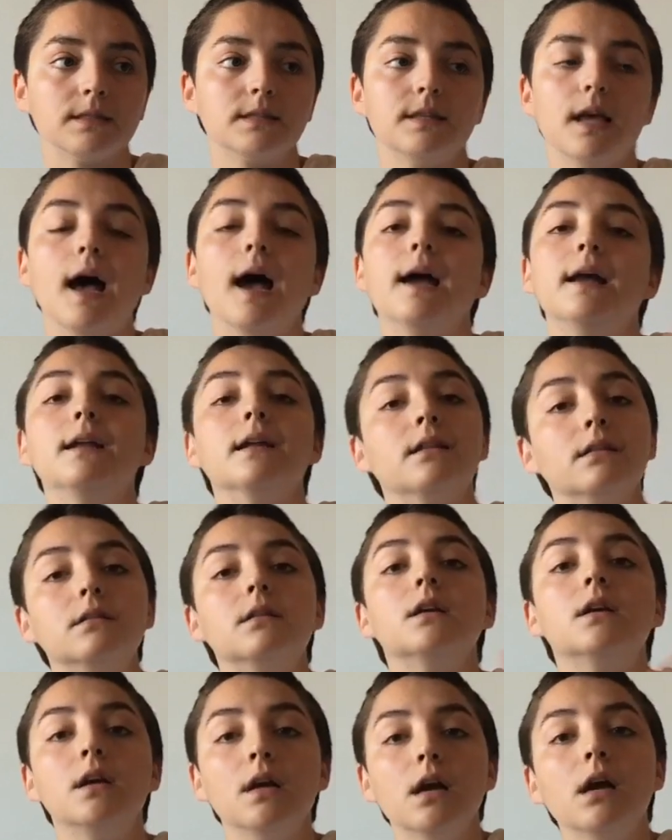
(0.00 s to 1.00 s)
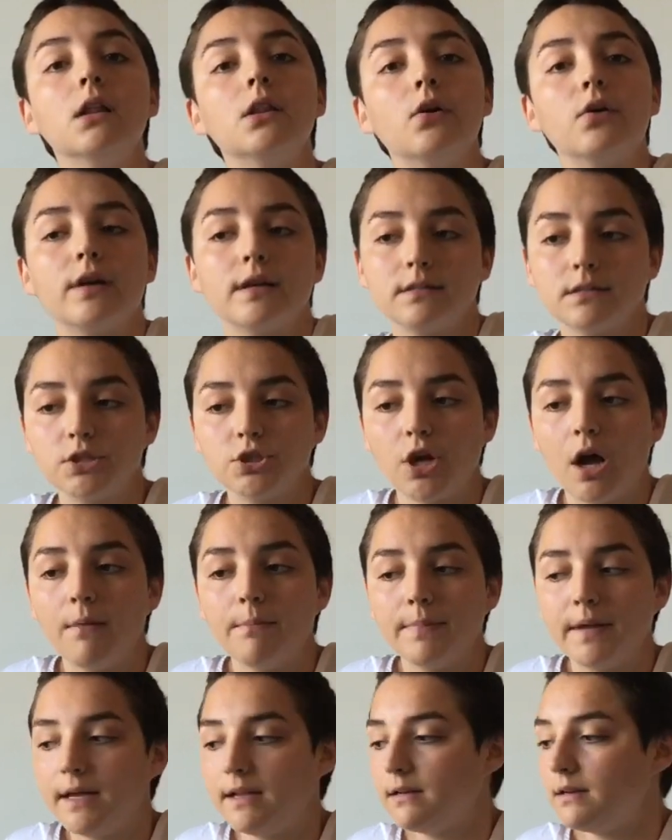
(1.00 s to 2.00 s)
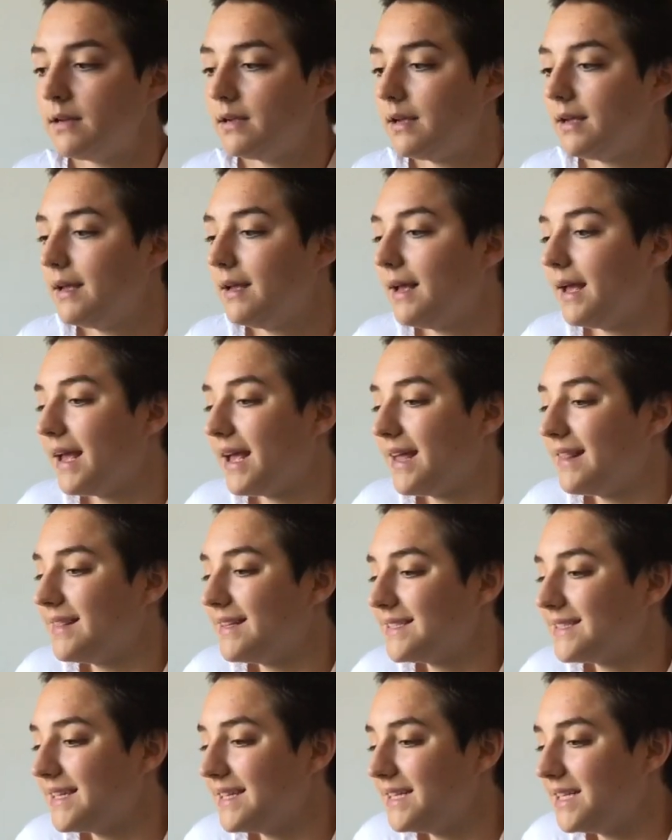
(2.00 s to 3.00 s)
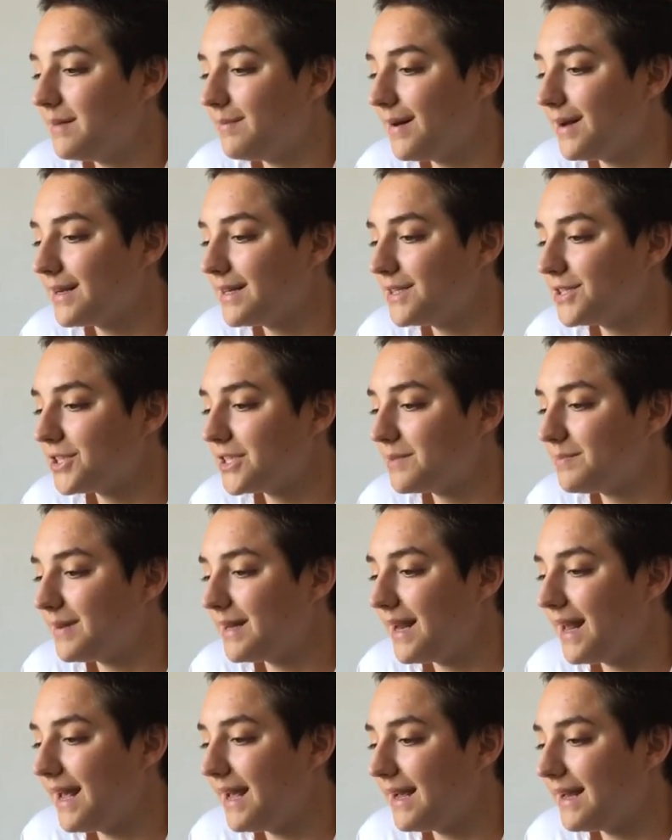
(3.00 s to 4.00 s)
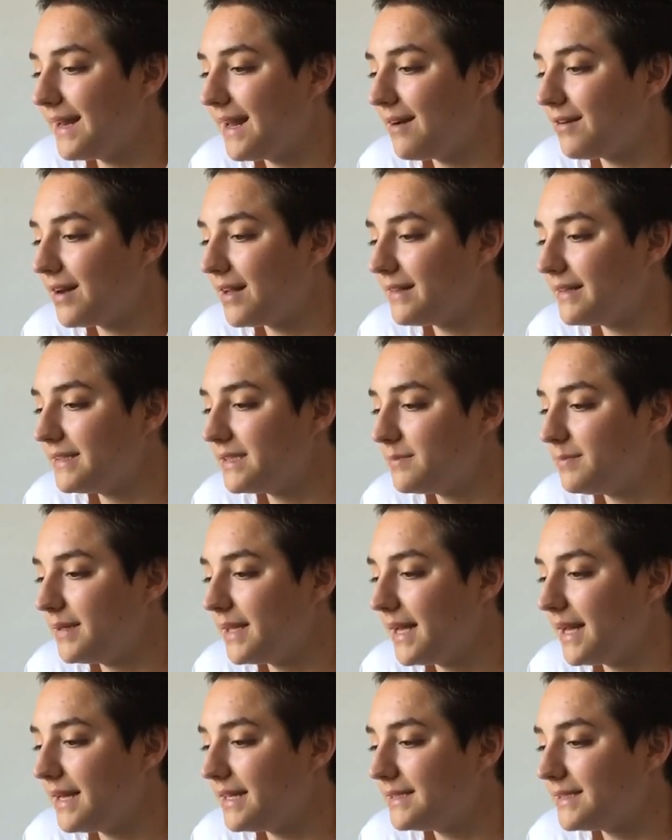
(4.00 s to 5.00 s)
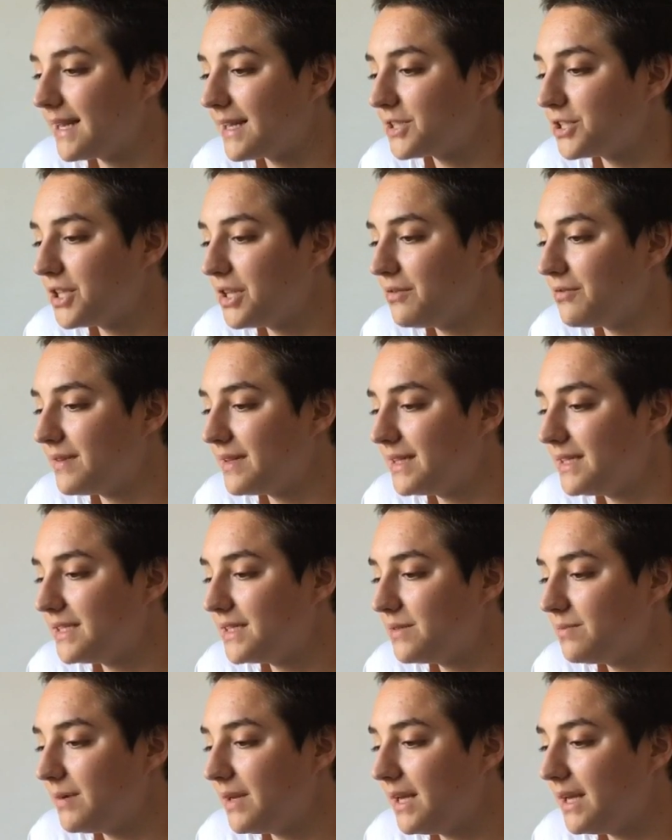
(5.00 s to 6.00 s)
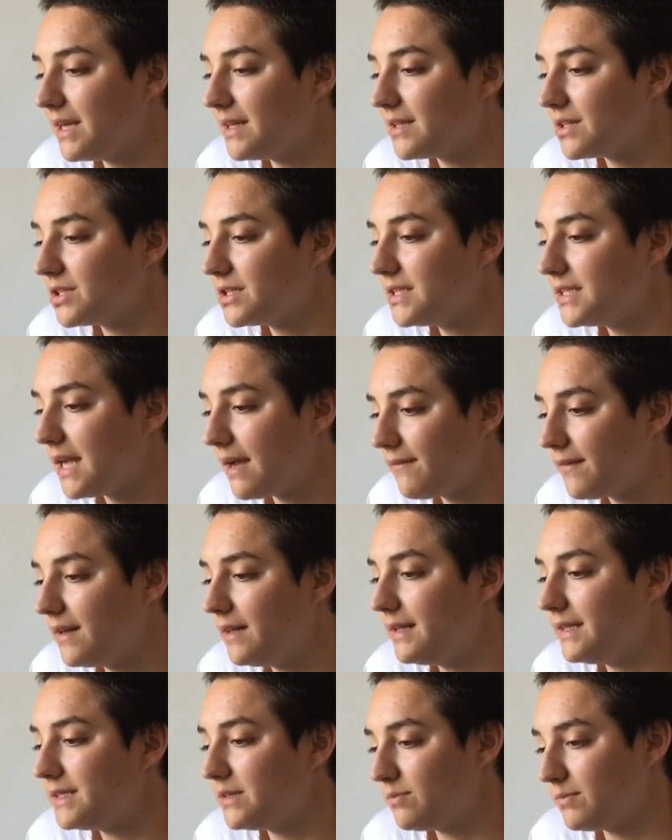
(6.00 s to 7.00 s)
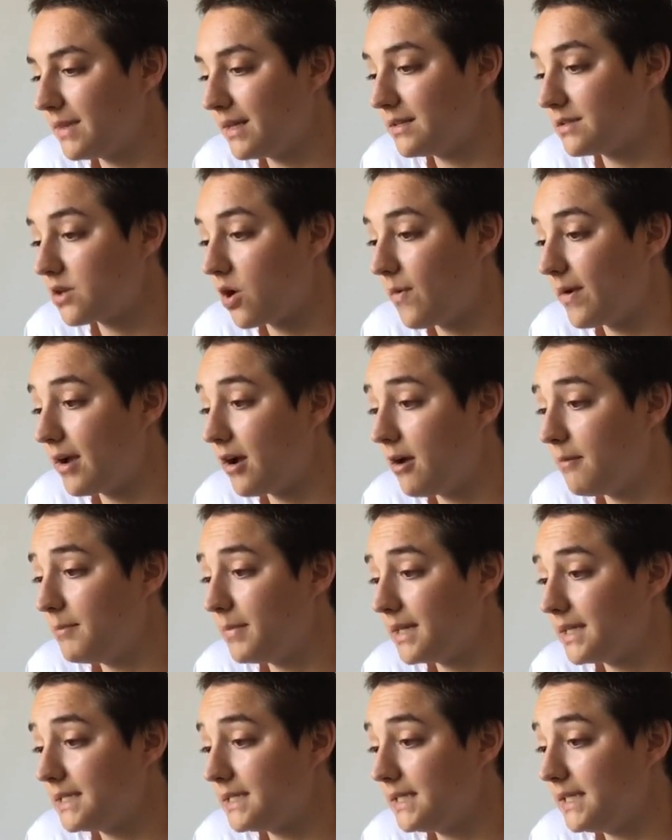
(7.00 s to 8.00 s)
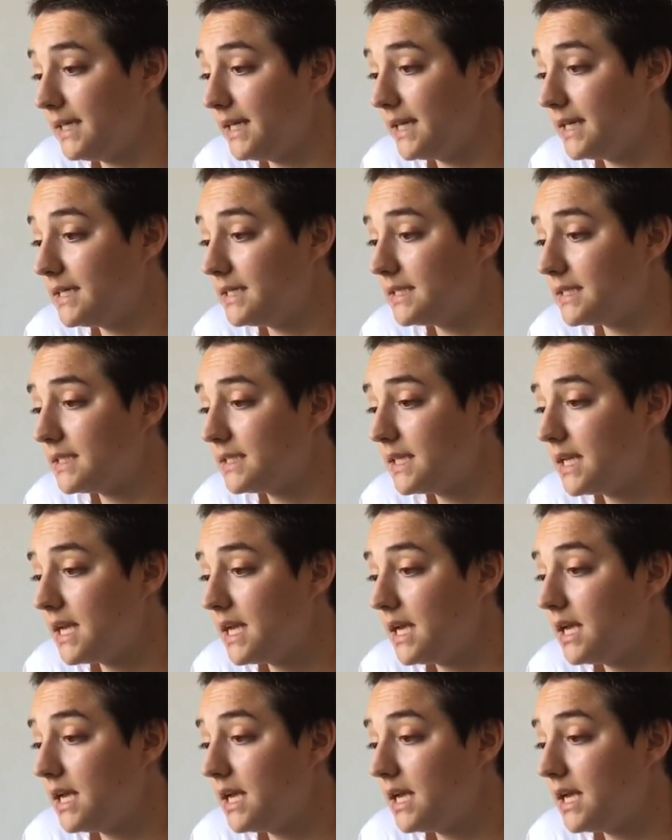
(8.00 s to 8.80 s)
inside and they'll get to chomping. And this ladybug has just been hanging out on this plant. It's actually really sweet, and there's definitely some things going on because he is